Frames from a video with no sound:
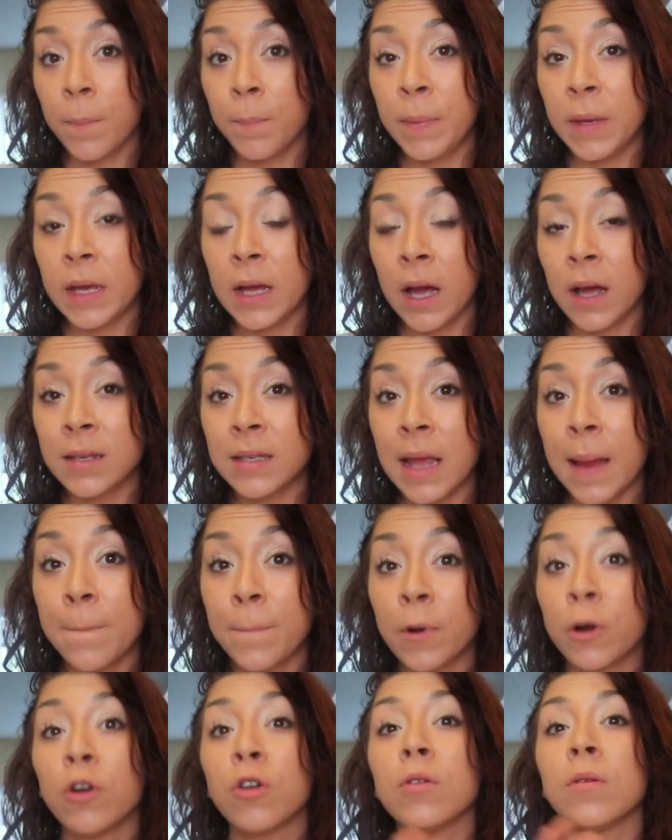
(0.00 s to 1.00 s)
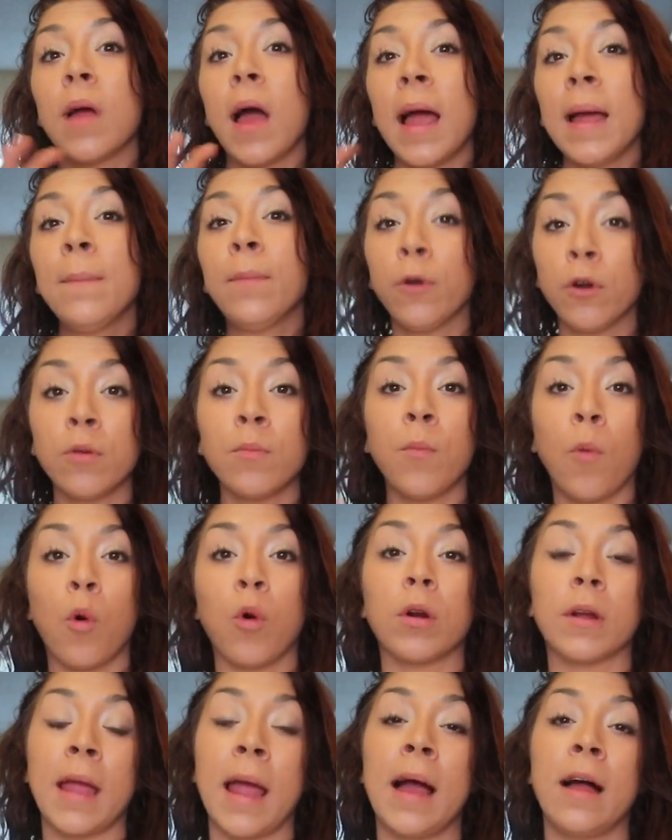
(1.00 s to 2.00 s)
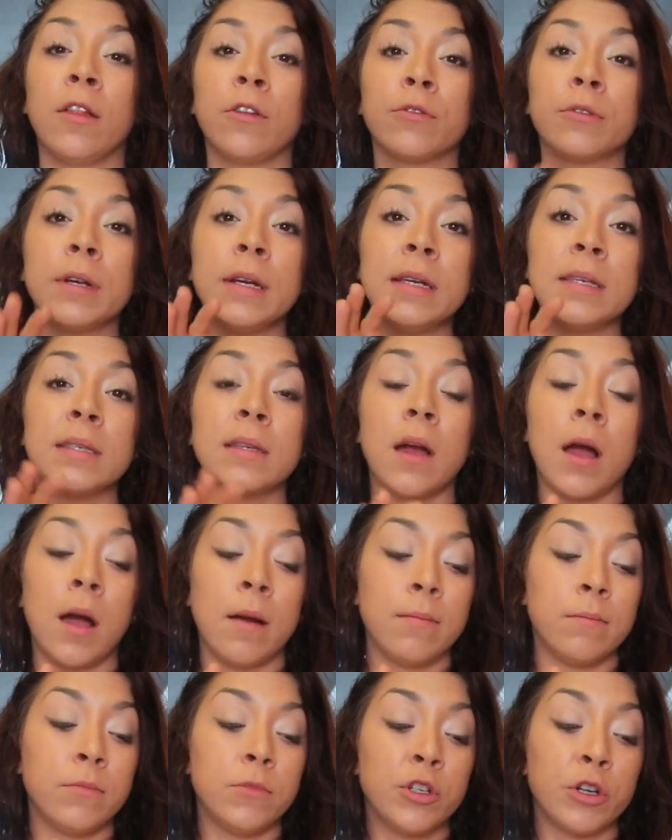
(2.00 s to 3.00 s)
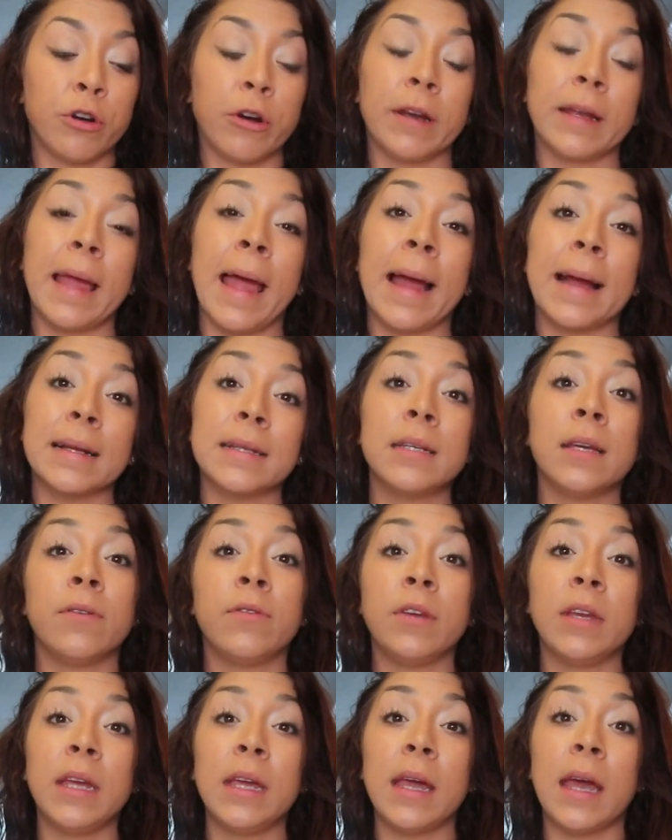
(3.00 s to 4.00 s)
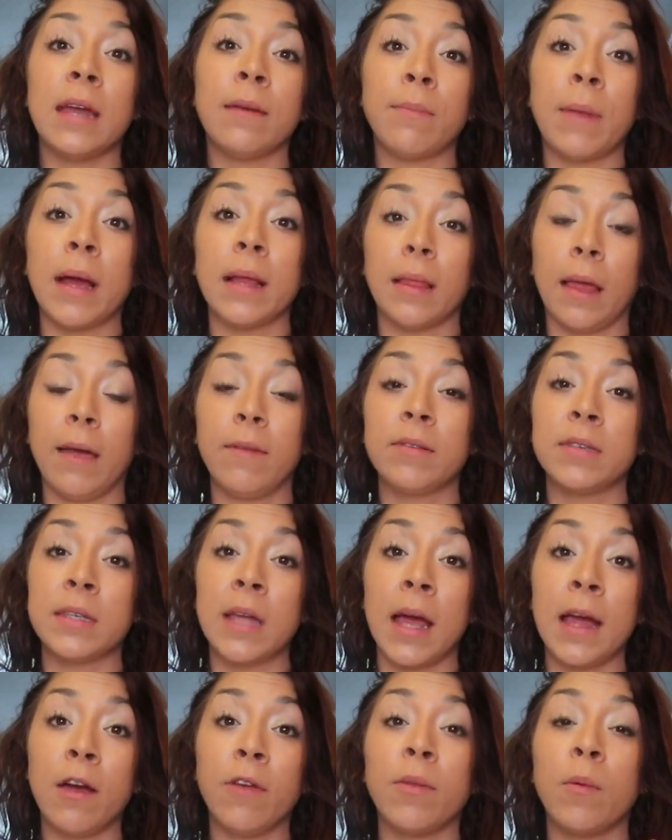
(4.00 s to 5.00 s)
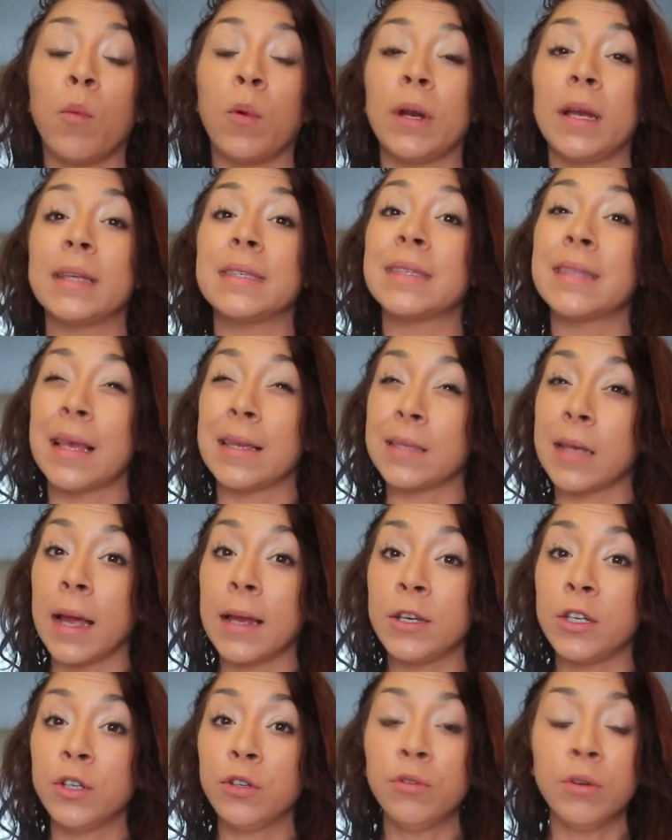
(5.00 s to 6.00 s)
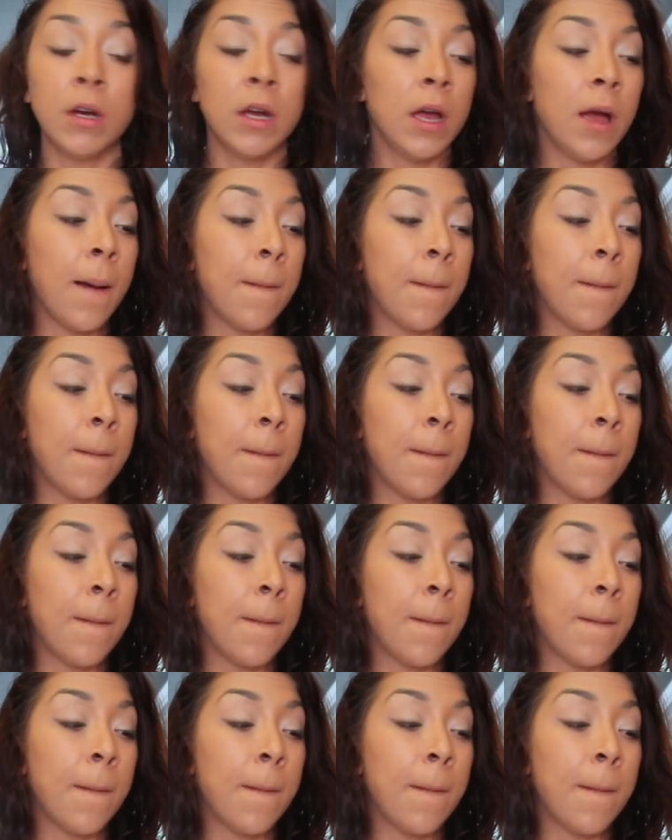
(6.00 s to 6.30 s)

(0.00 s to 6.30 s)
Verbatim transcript: because I burn I burn more calories um, during activity and my lifestyle than what it says I do